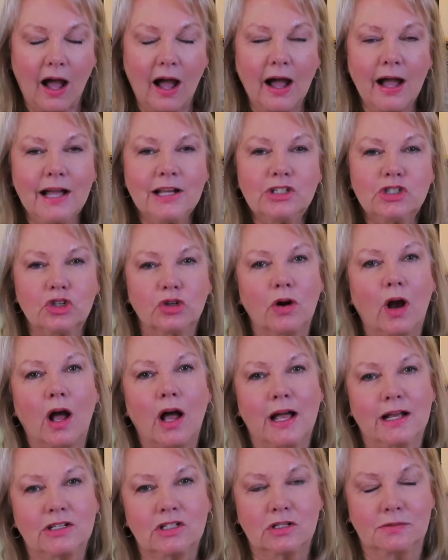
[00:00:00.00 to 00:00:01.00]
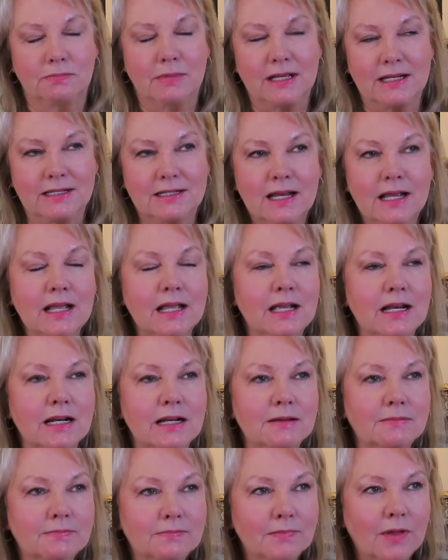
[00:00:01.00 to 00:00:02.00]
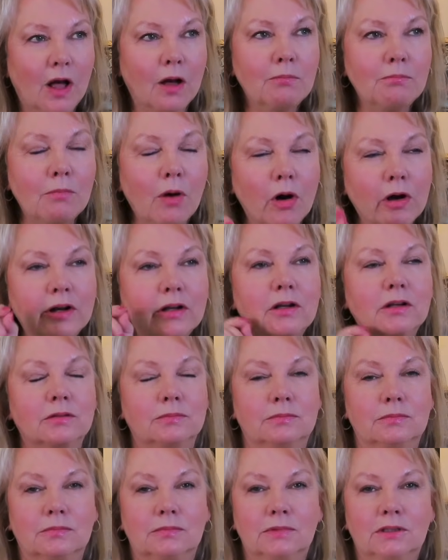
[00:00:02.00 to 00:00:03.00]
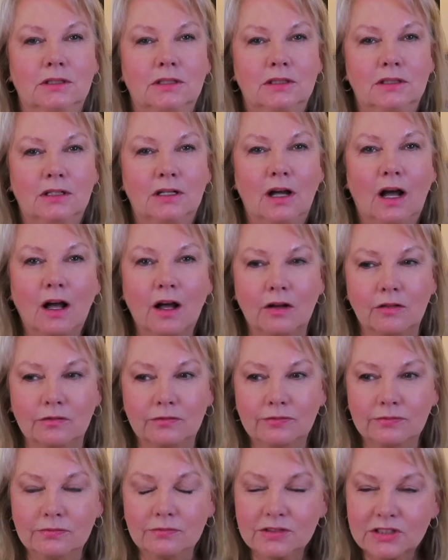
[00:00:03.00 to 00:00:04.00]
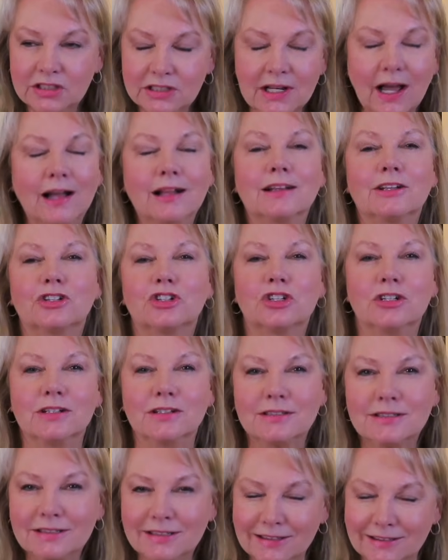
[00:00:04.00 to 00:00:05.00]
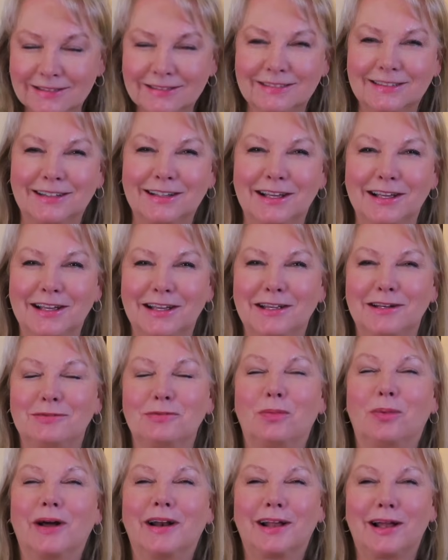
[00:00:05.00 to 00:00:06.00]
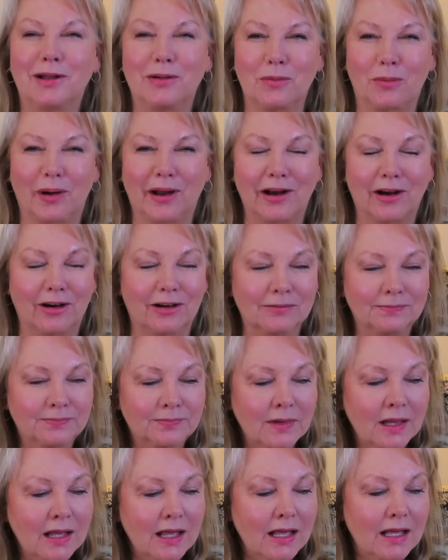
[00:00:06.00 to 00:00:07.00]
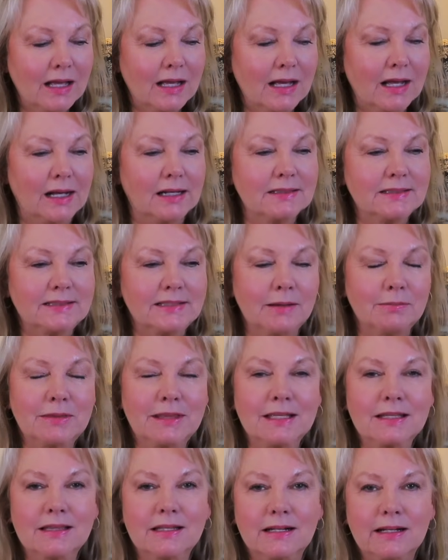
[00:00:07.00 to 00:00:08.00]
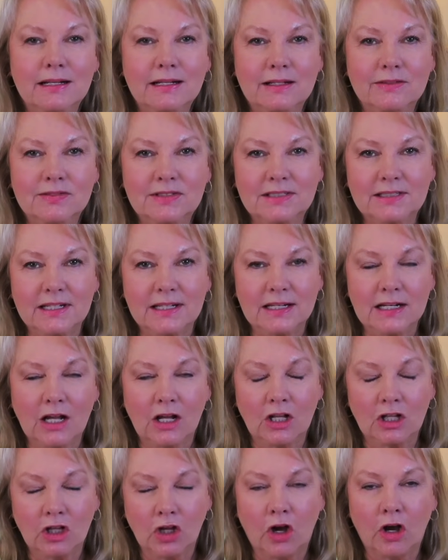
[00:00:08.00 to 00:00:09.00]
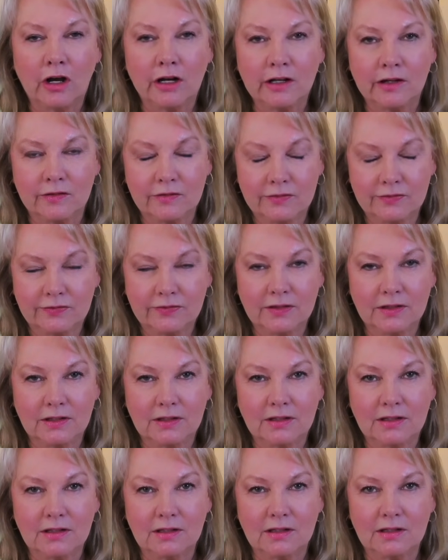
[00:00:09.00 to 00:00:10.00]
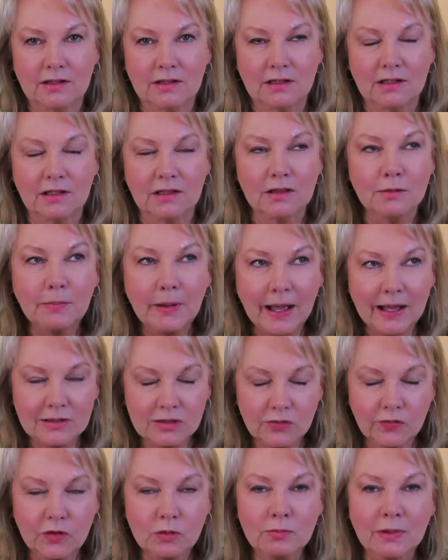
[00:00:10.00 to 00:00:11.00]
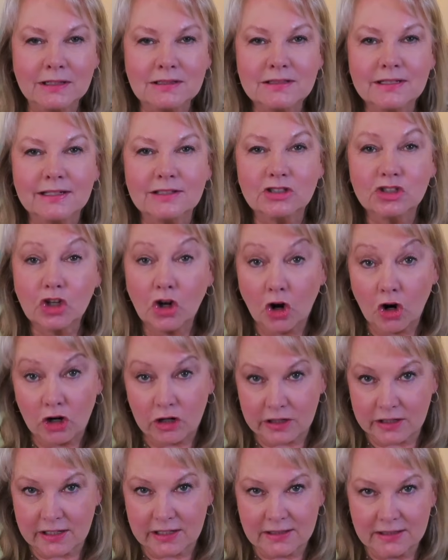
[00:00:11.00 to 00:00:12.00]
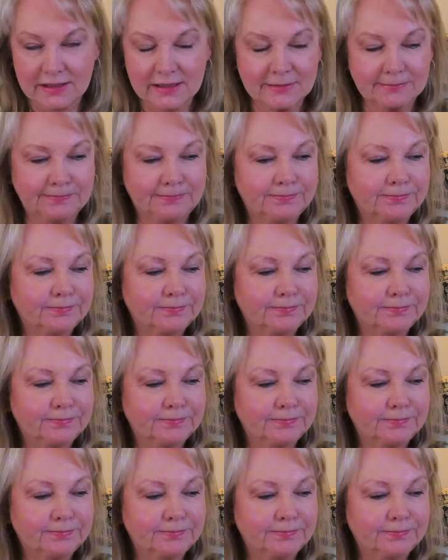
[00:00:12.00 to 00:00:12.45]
I try to maintain a modicum of stylishness in what I wear. And something that I have seen a lot of in the past few months is cardigans.